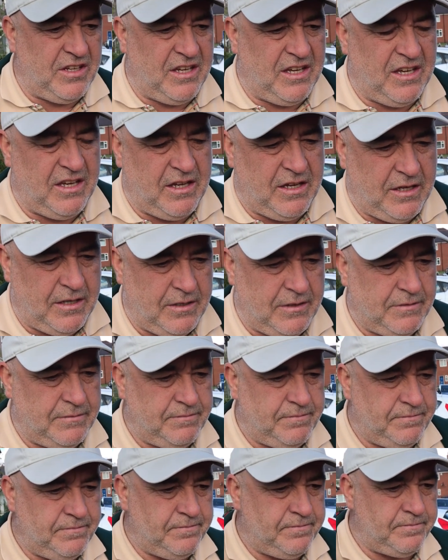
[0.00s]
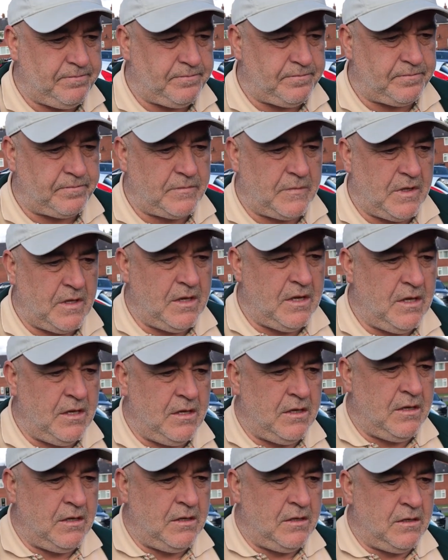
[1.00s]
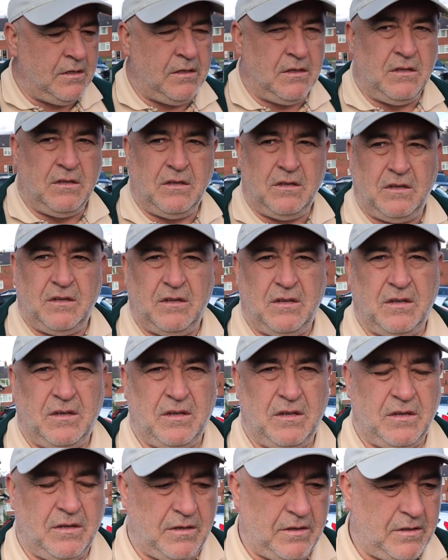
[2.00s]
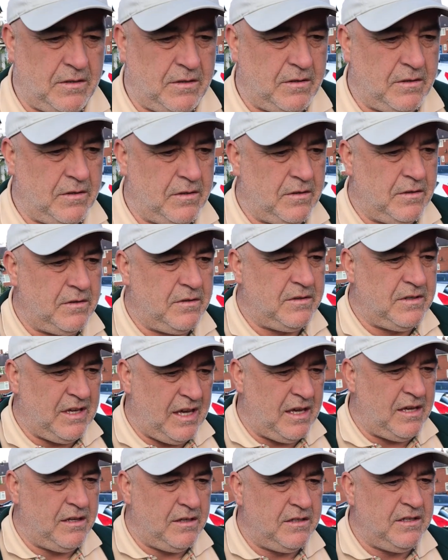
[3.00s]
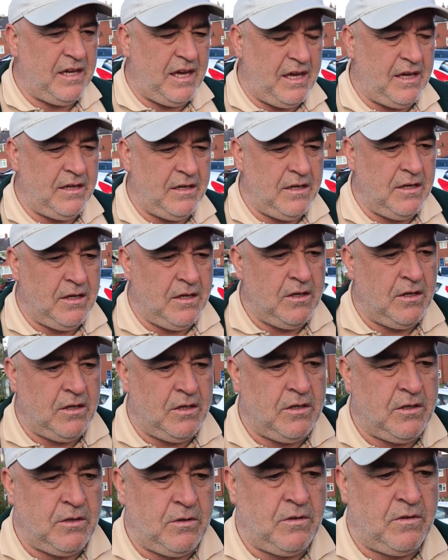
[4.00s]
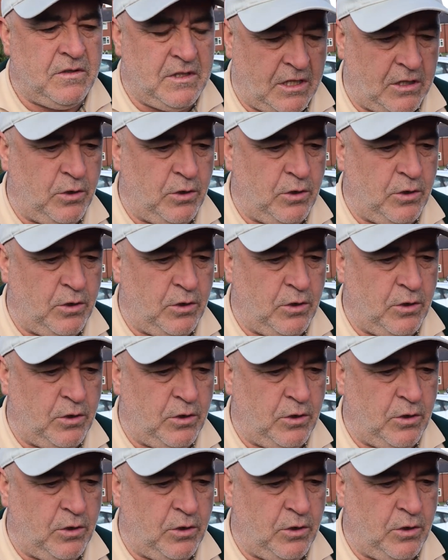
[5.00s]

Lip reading: look like a team. Where it's last two, we've looked like a load of individuals. Yeah, yeah. And this